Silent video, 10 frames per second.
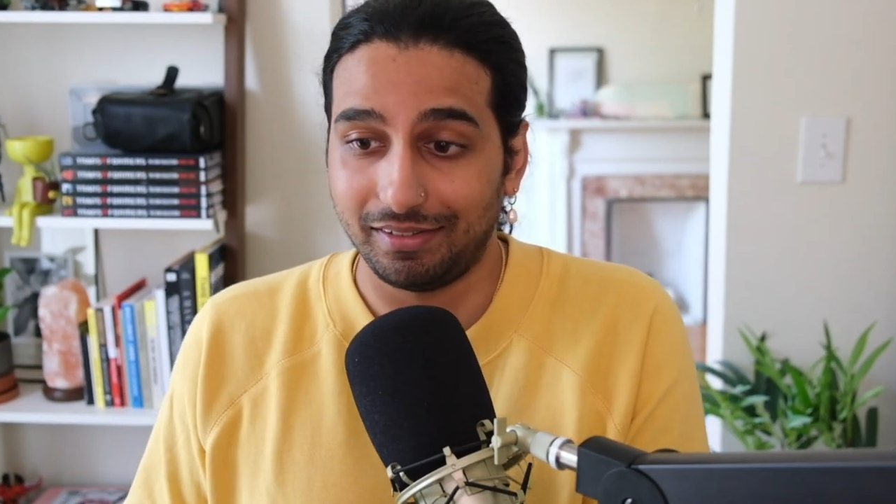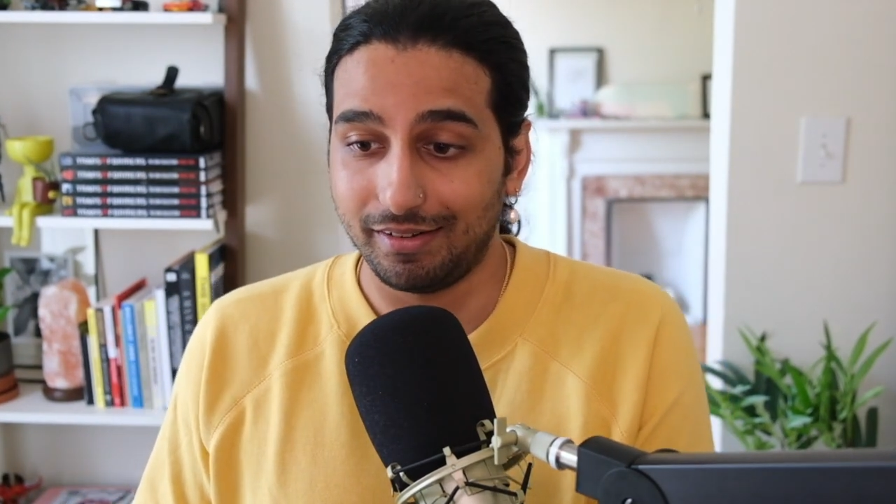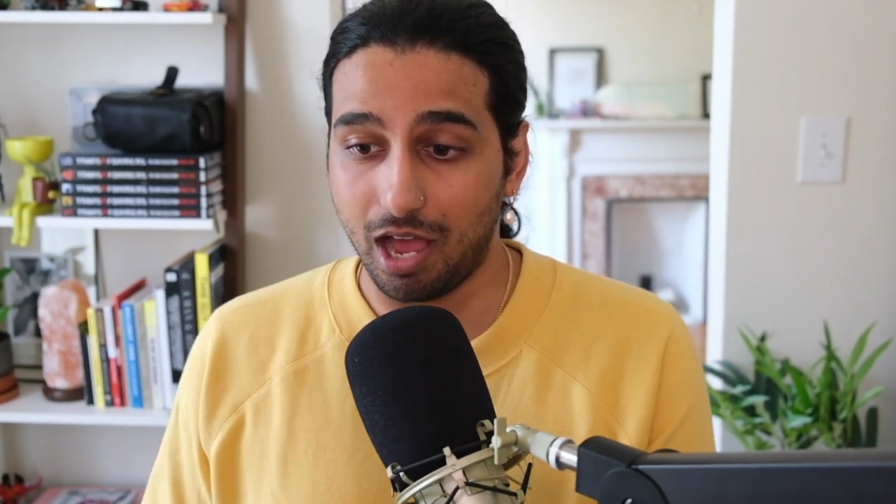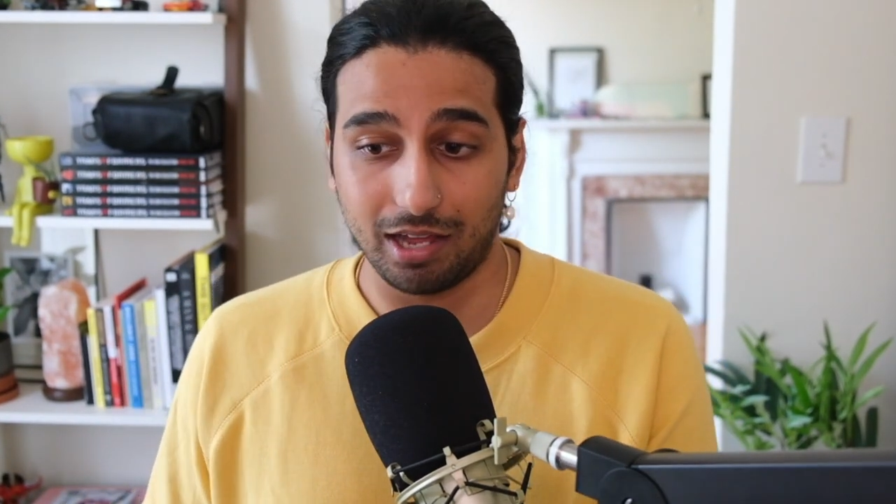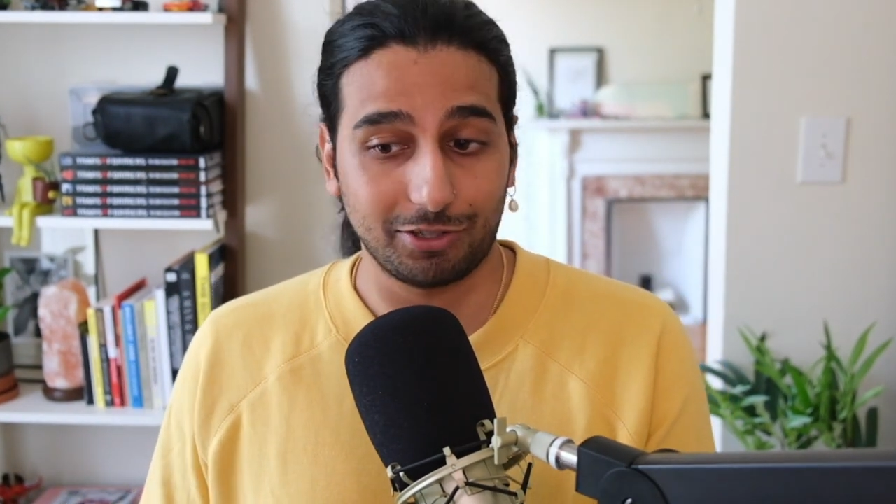
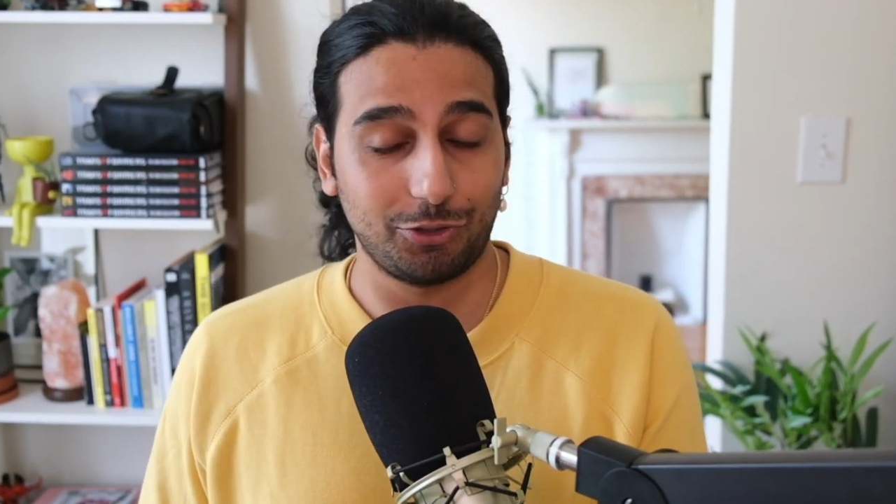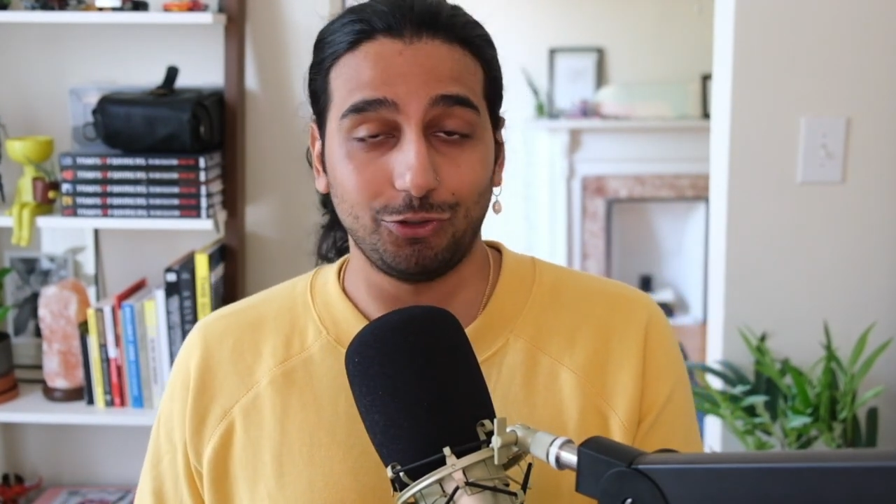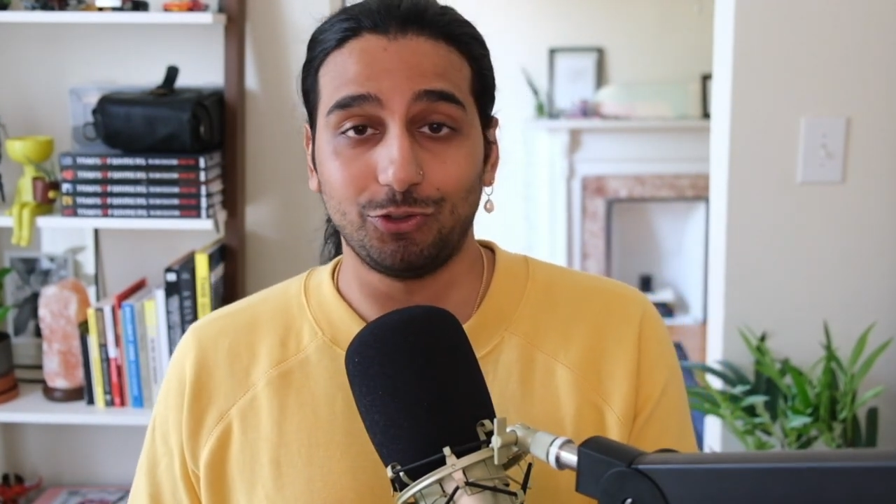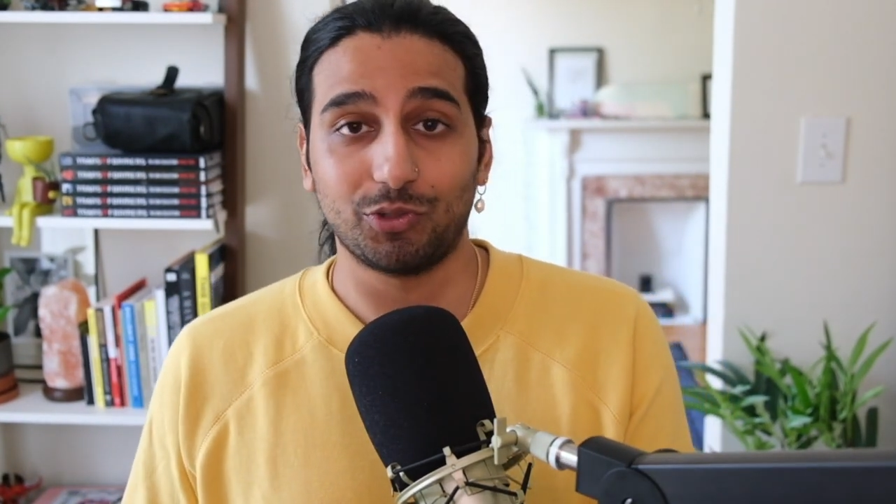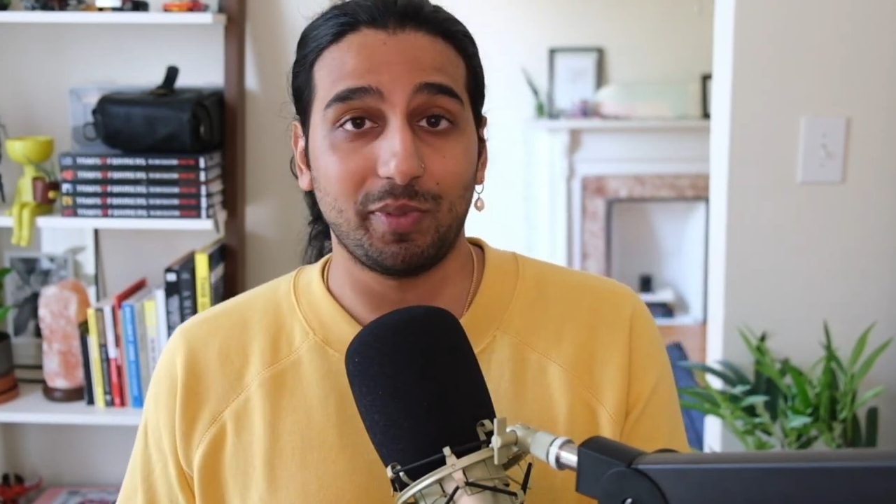not
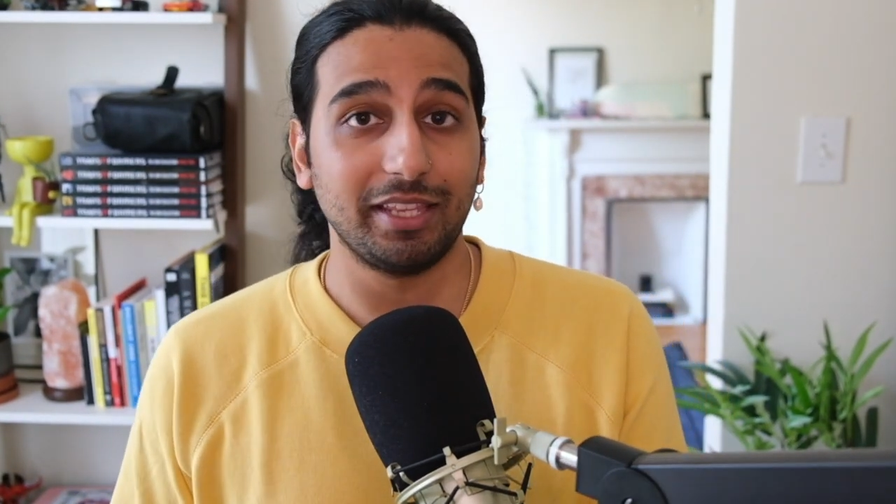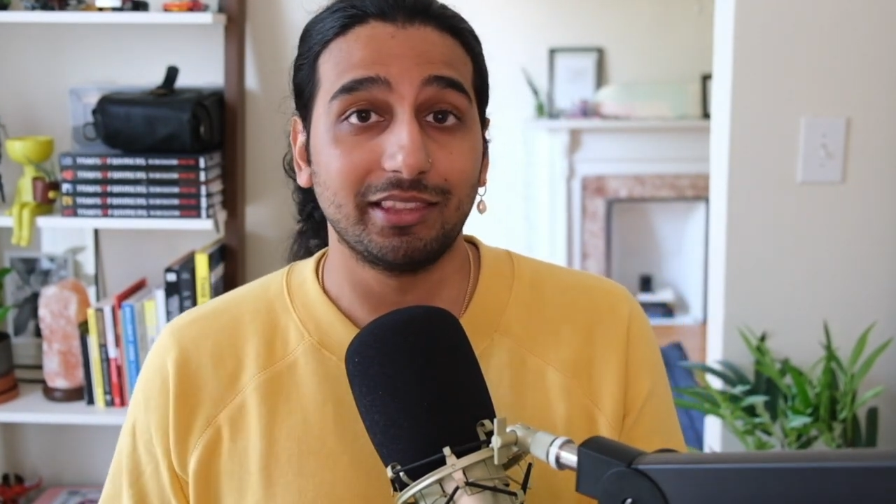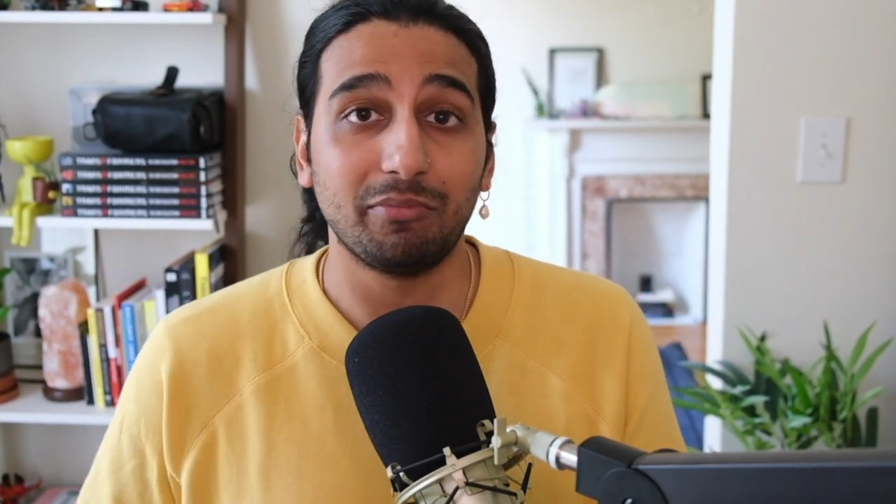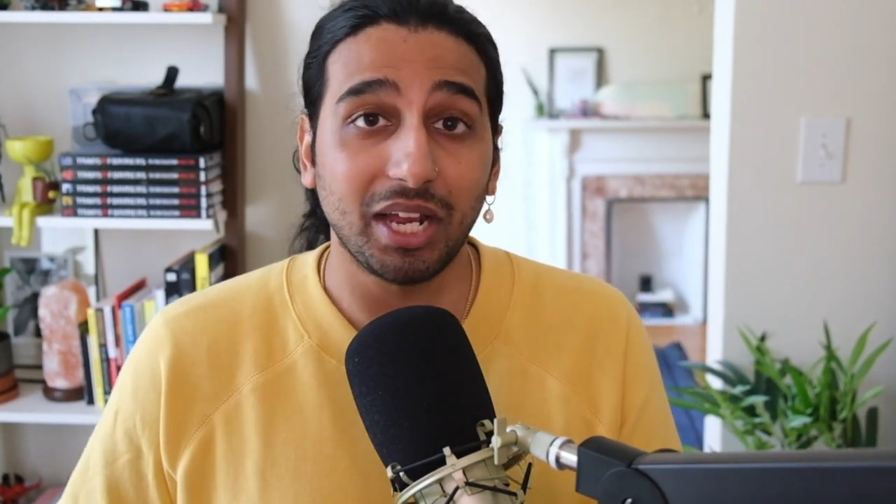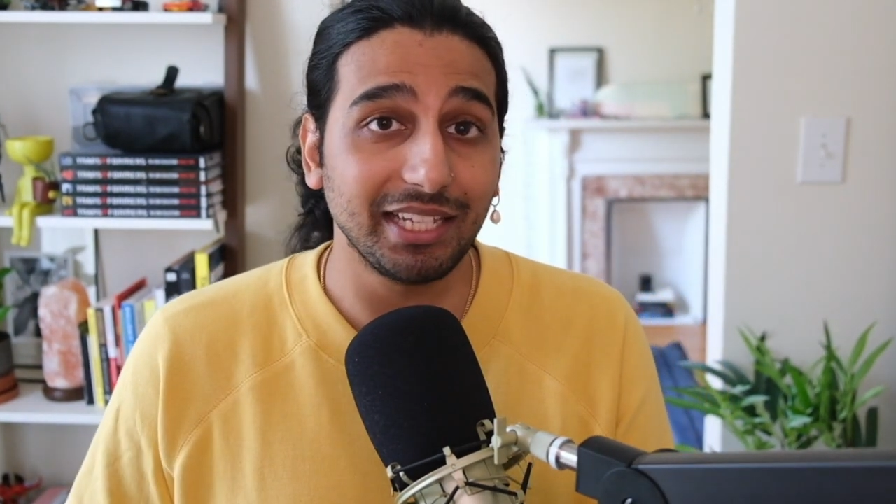to spend
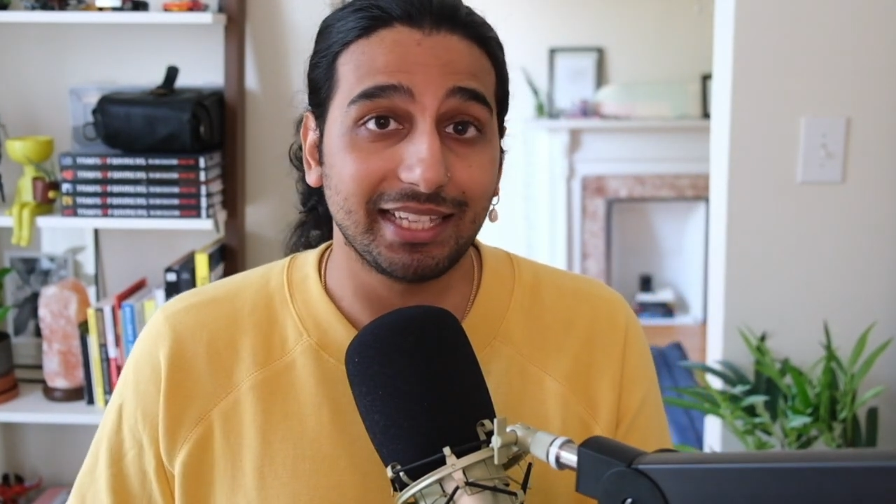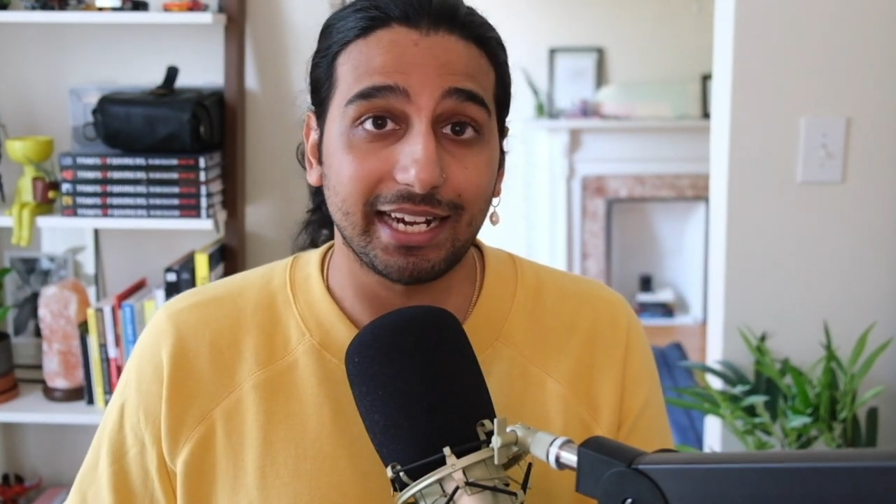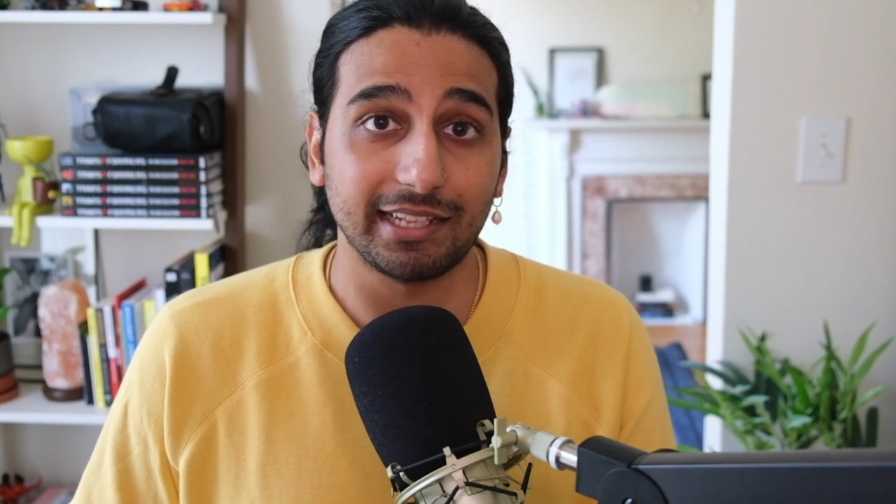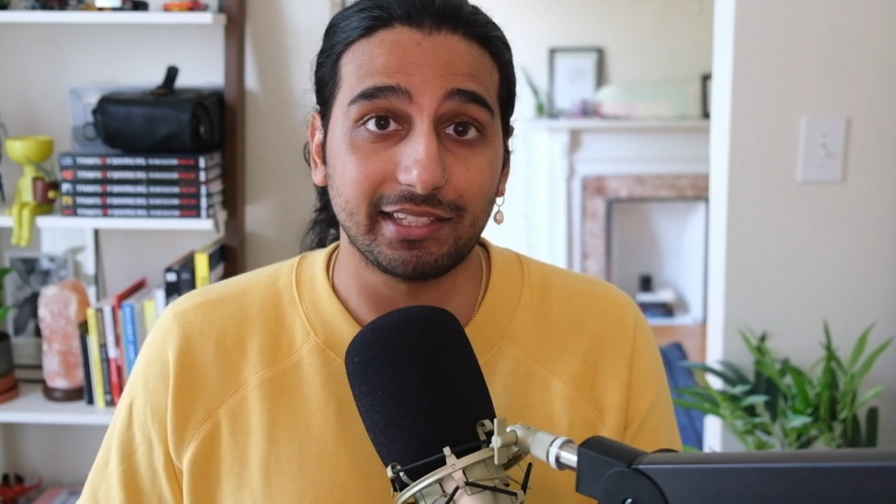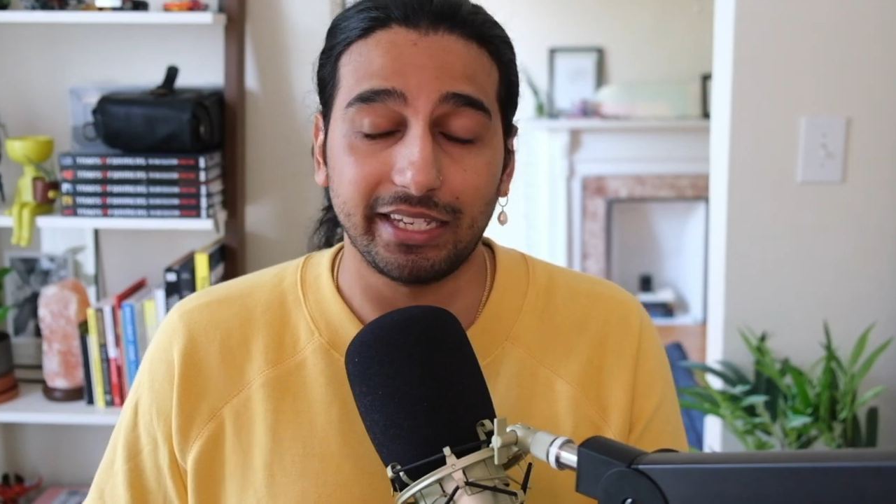the money that
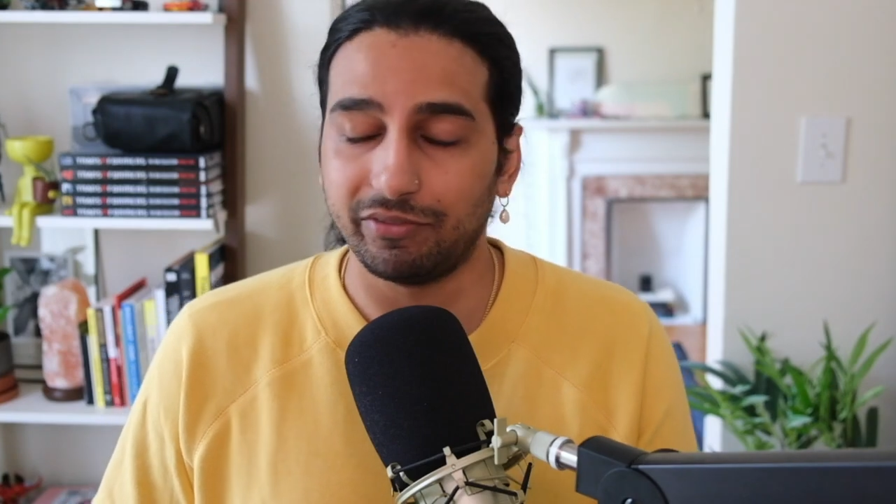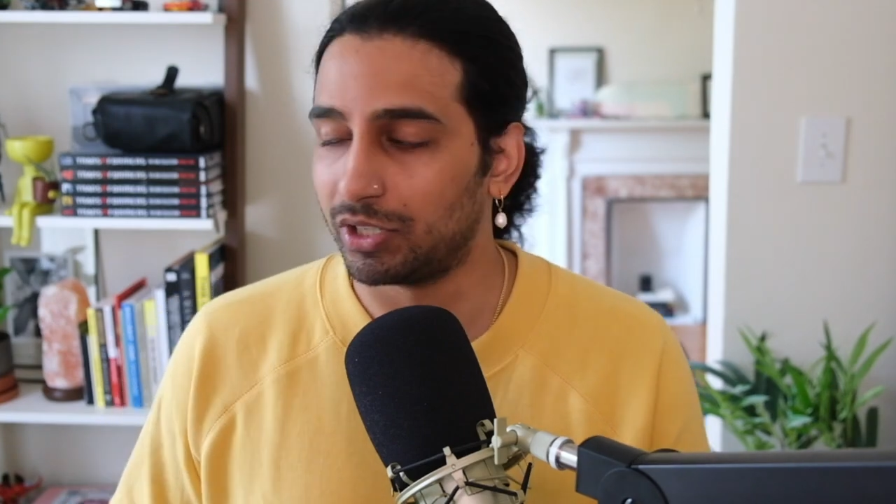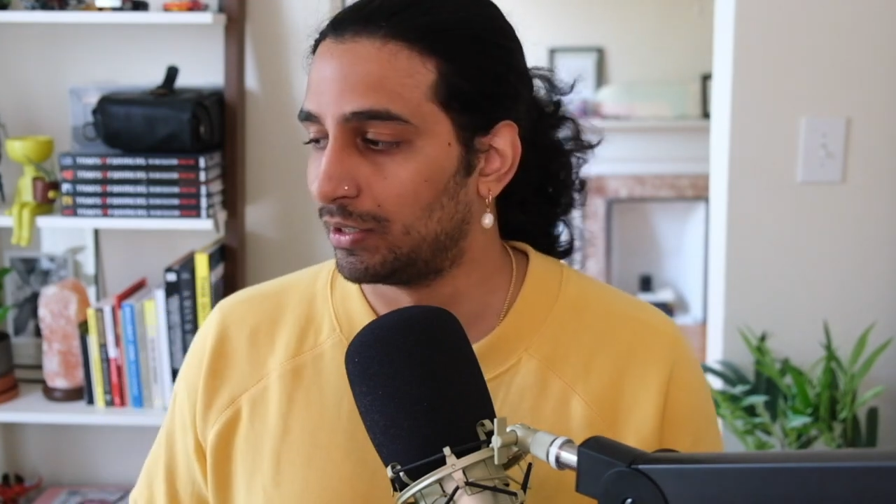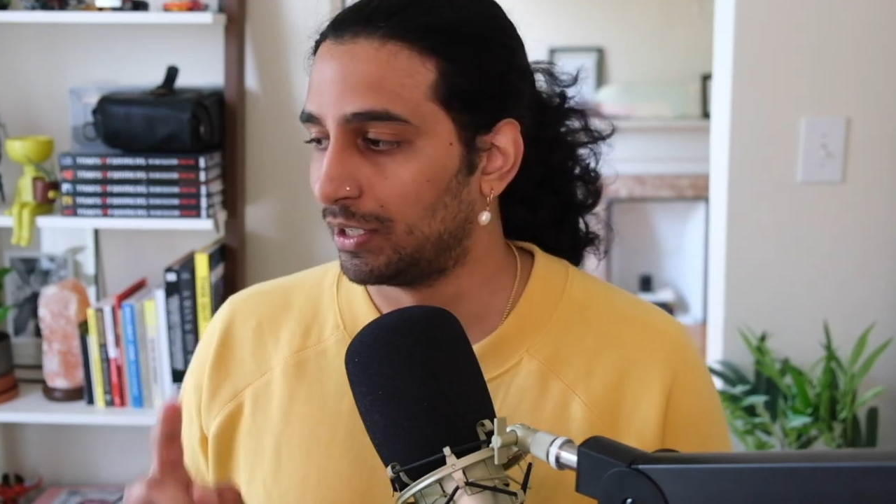I'd saved.